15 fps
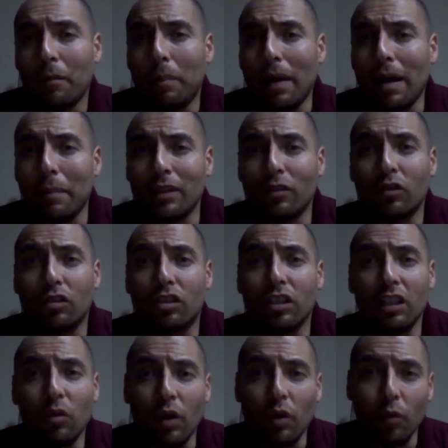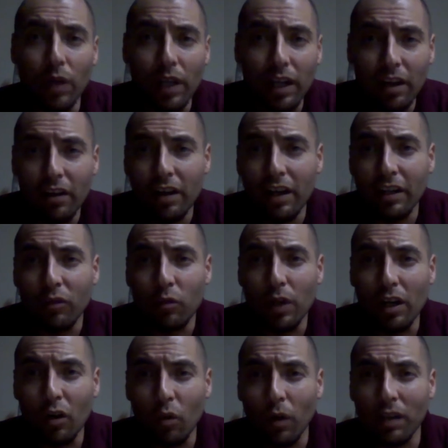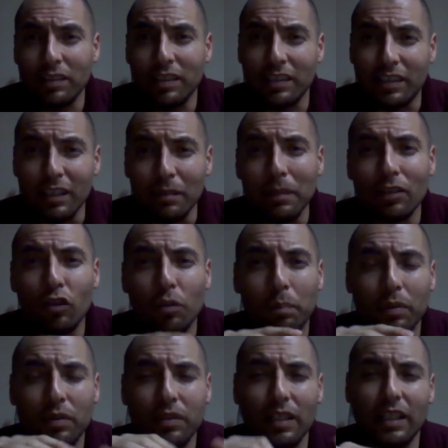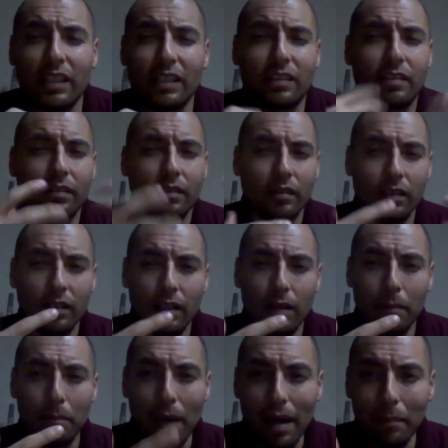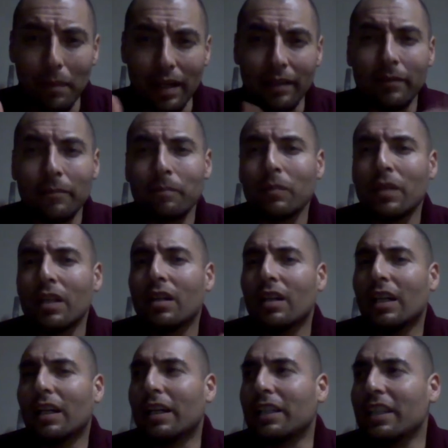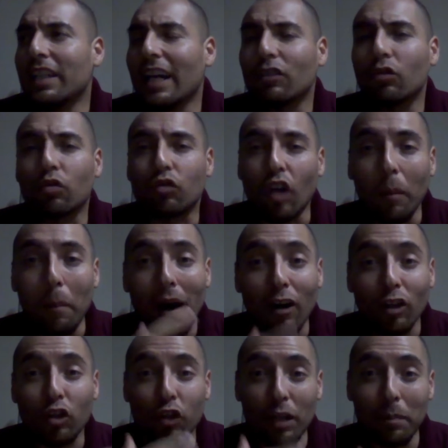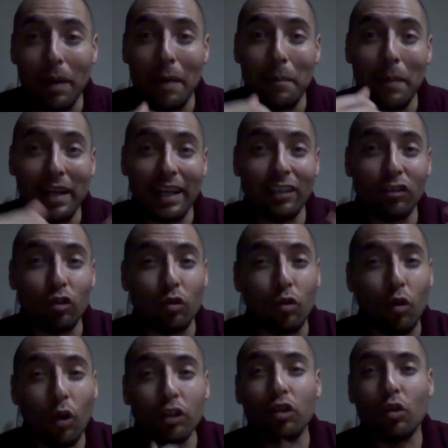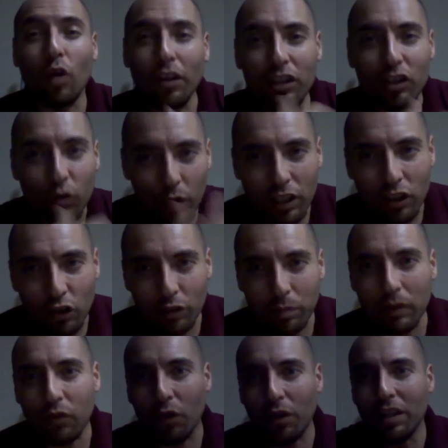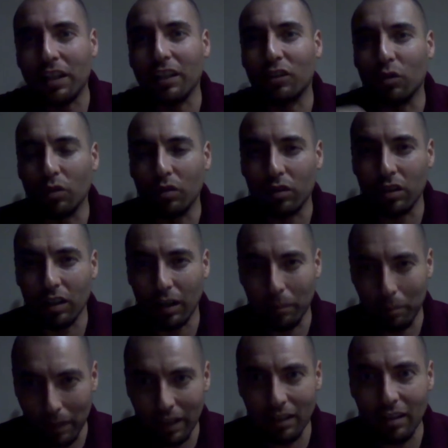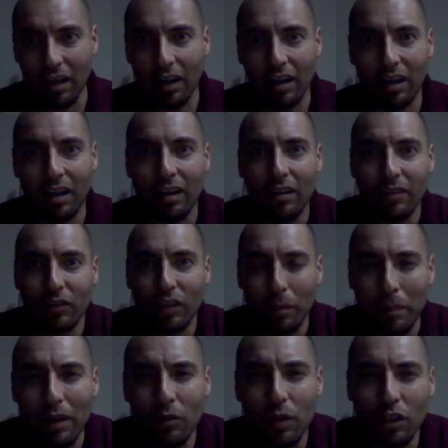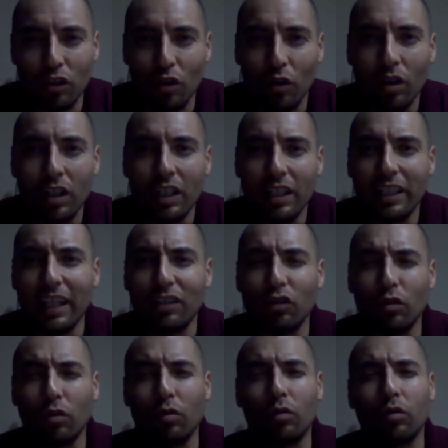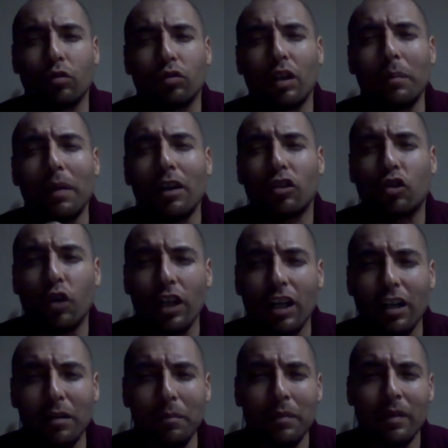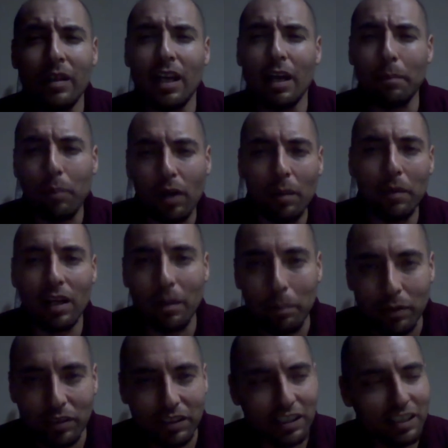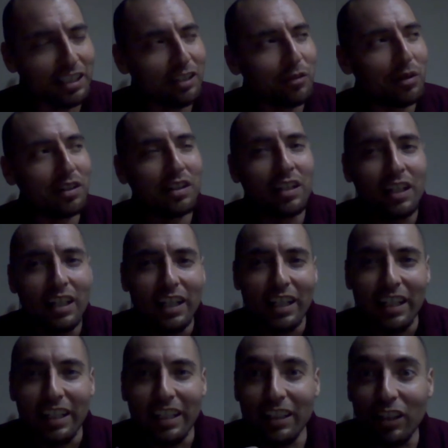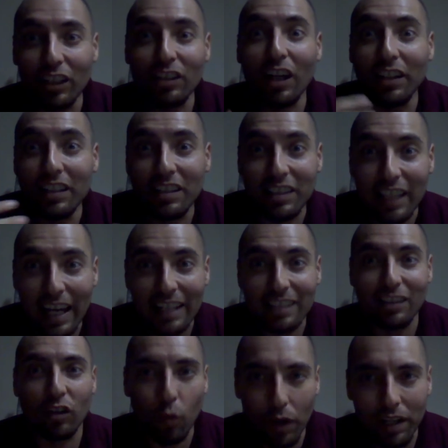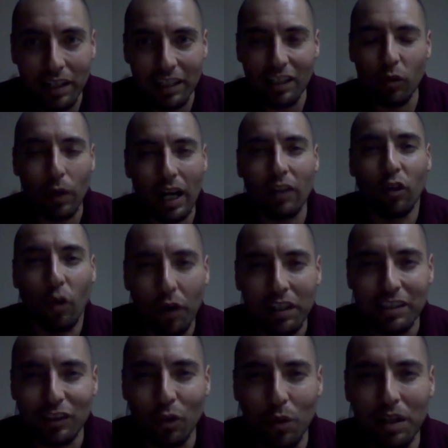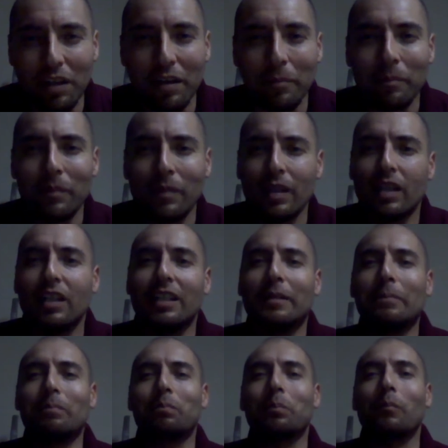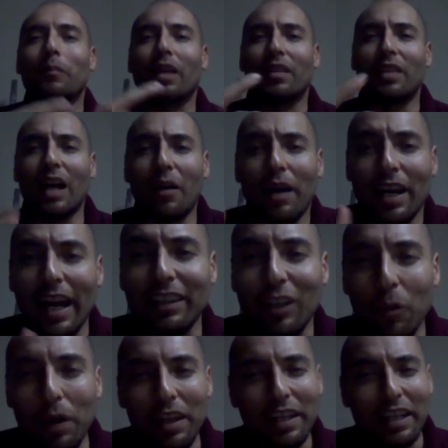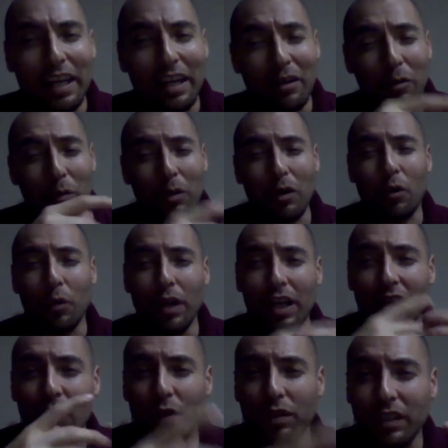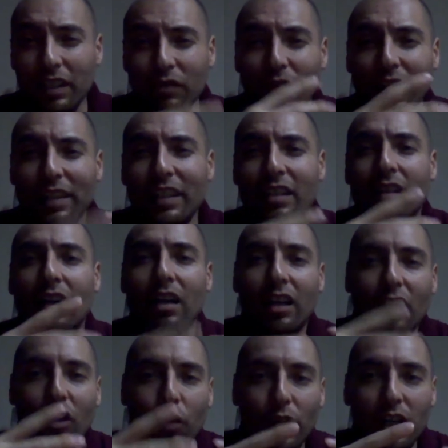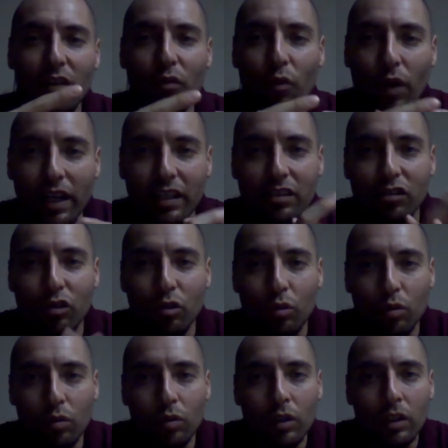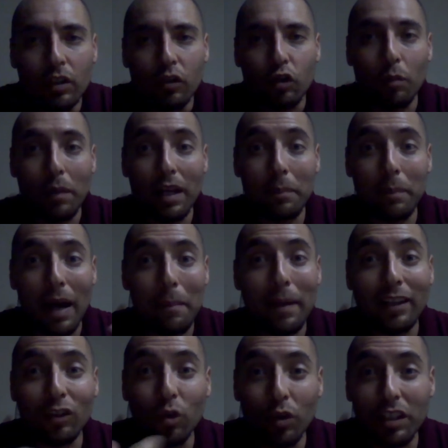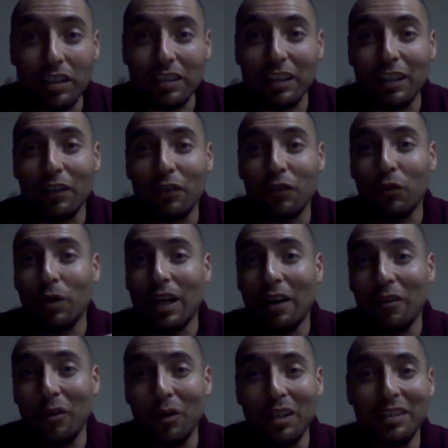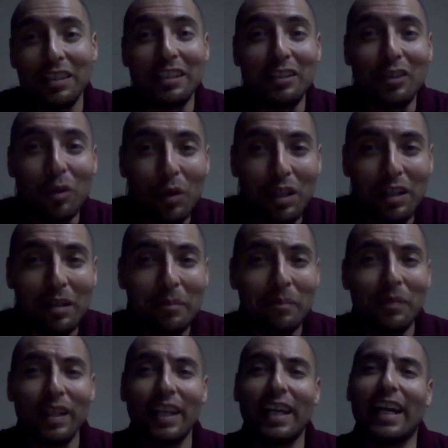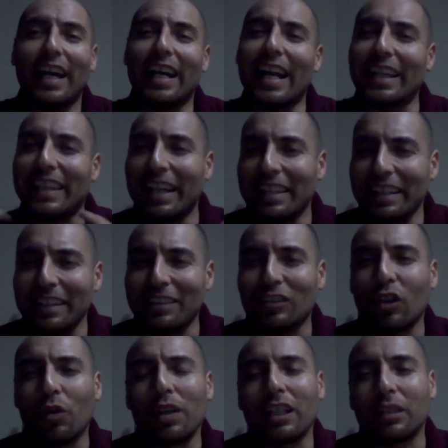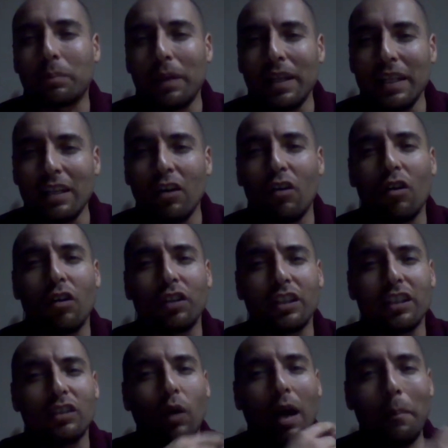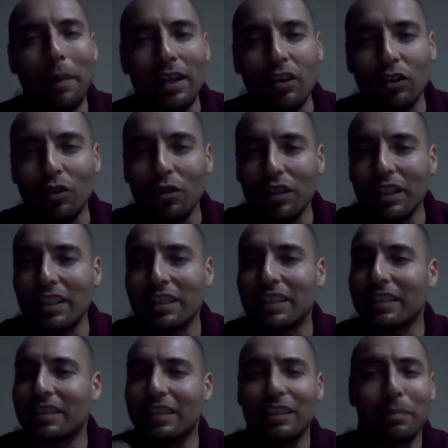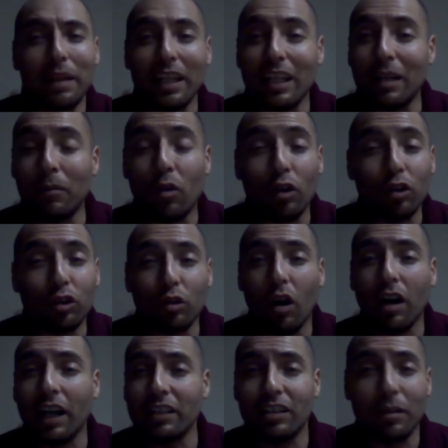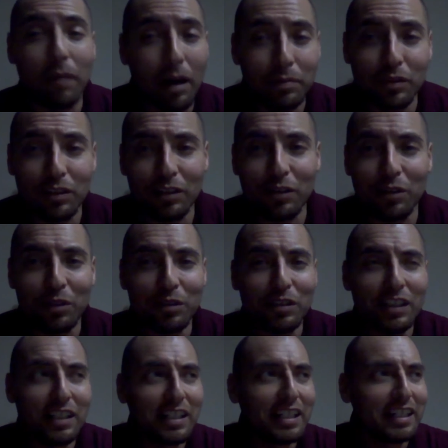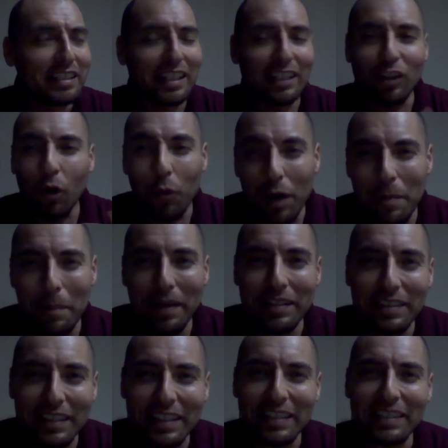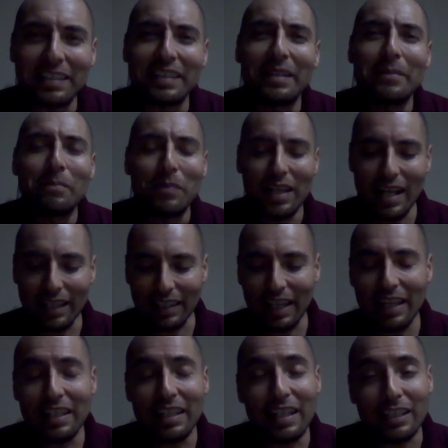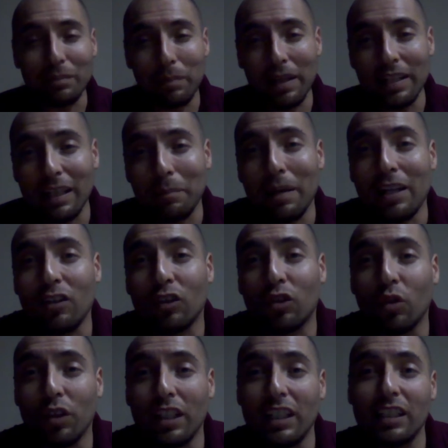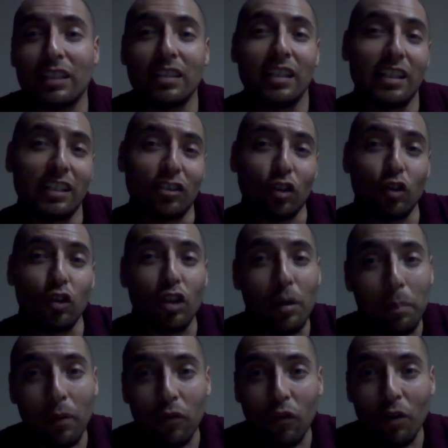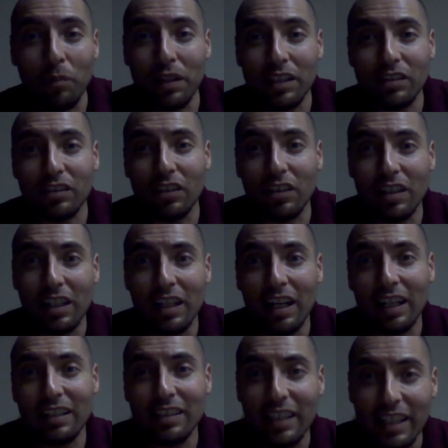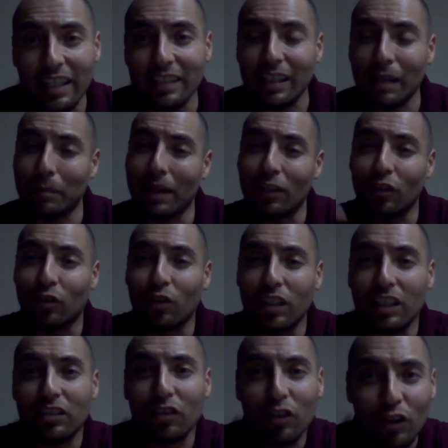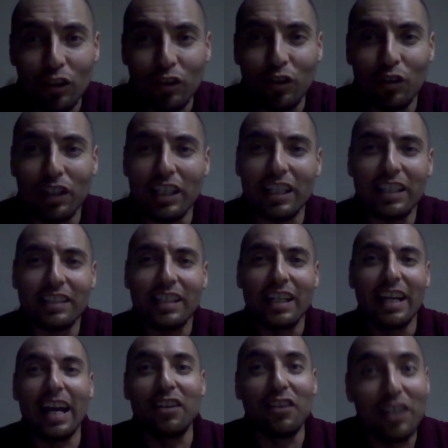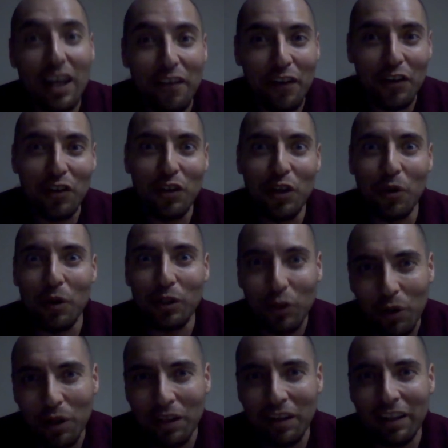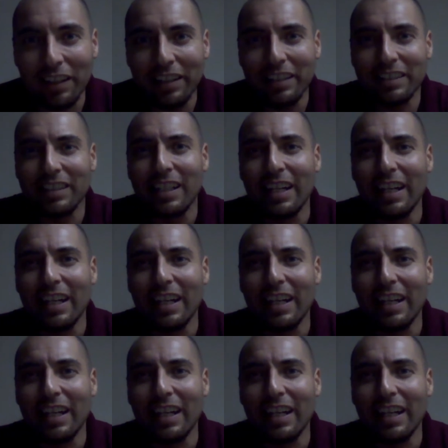Batman is dealing with Riddler, and Riddler wants this demon to possess Batman, and he has to somehow trick Batman into going through all these rituals before he could do the main ritual. He has to somehow trick him and put him in a position where he does all these tasks unwillingly without knowing he's doing them. Now I like the way they get real creative with this, finding creative ways to make Batman do this stuff without noticing he's doing them. And at the end of the story, explaining, oh, this is why I made you do this. He's making them go through all kinds of obstacles that don't really make sense. And at the end, he explains, I made you do this so you could perform this certain test. I made you do this so you could do this. And you never knew you were doing all this.